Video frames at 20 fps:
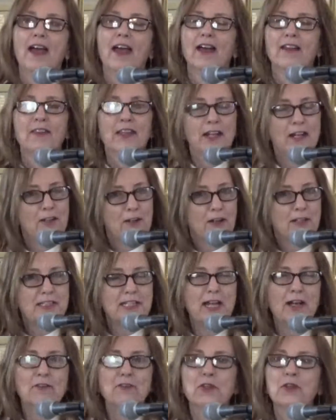And then I got
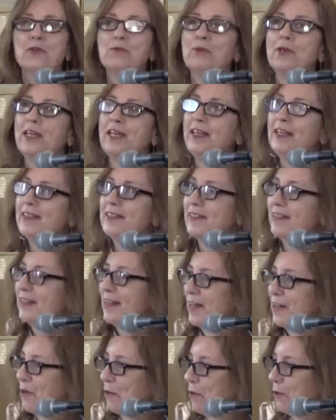down to the weeds, and
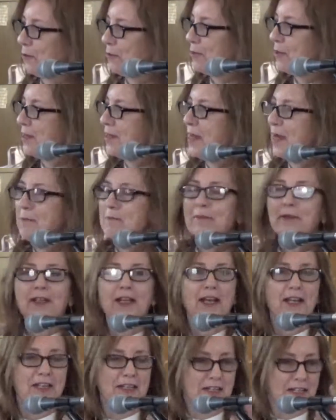I'd hold one up. It
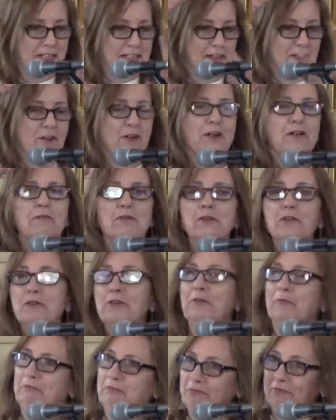had a nice long
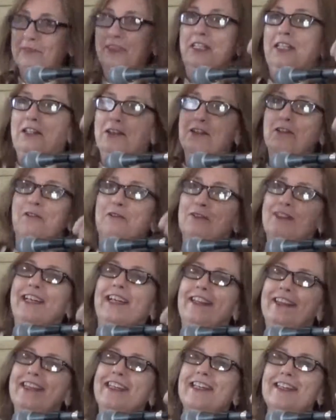root. Start going
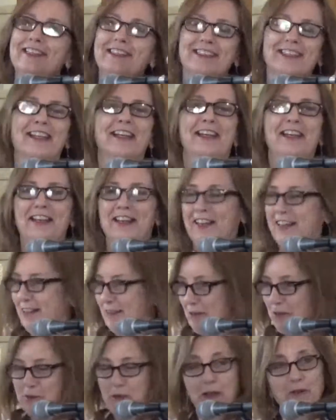like this.
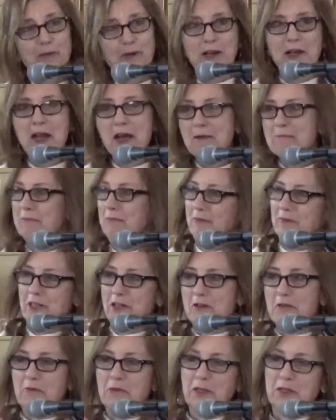Hold one up,
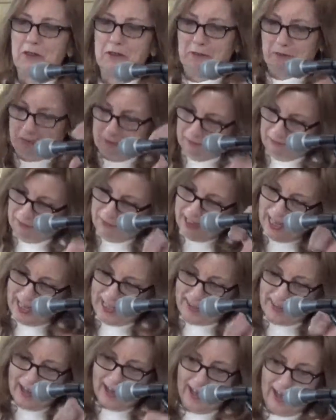no root,
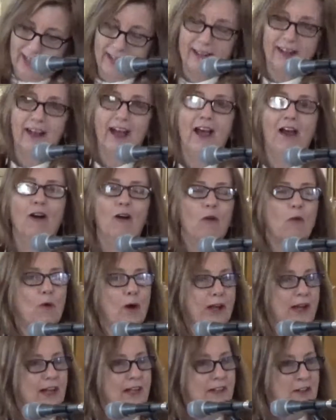like that.
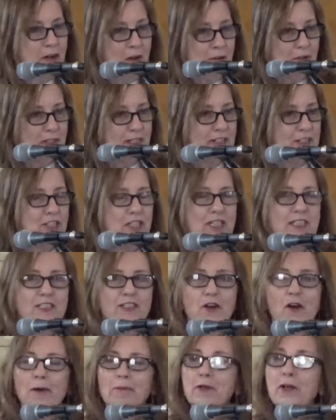When I noticed she
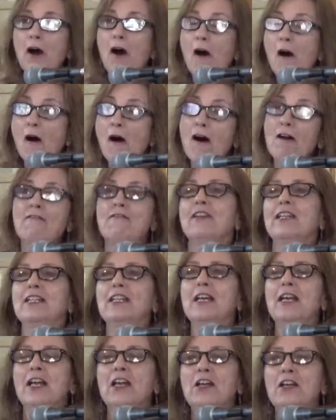stopped
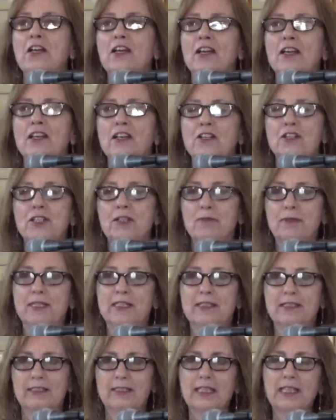coughing, she was
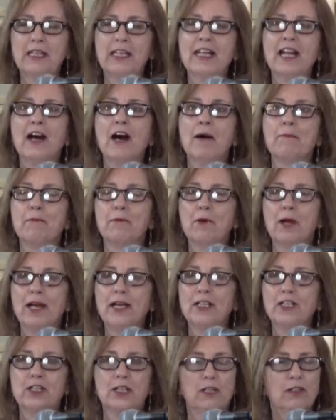sitting
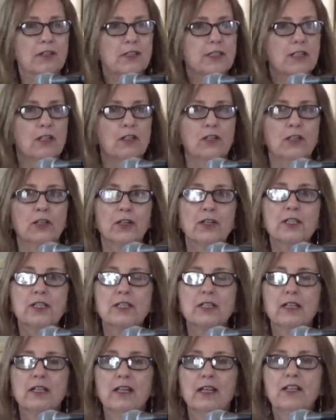upright. She looked alert.
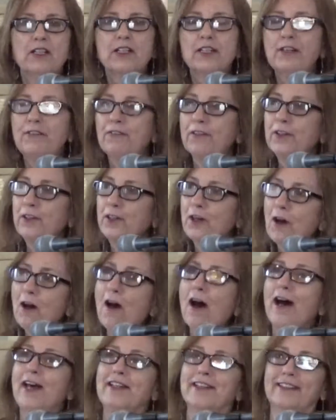She
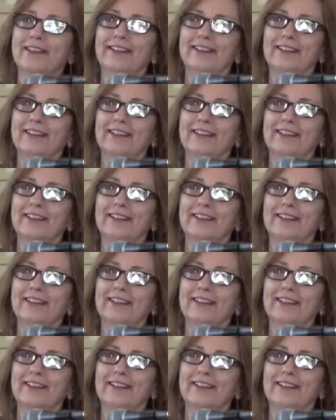forgot